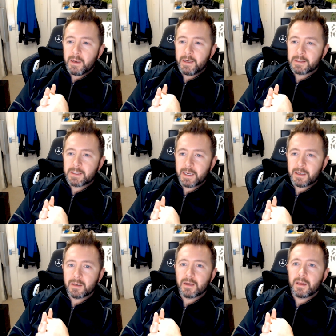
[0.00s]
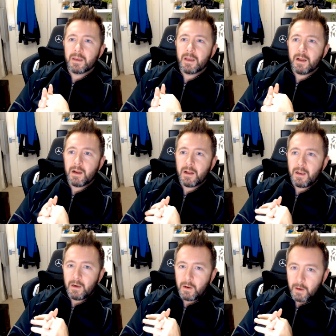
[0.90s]
And it's taken
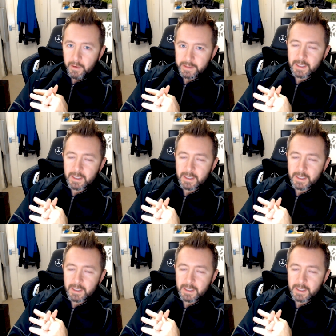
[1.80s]
a lot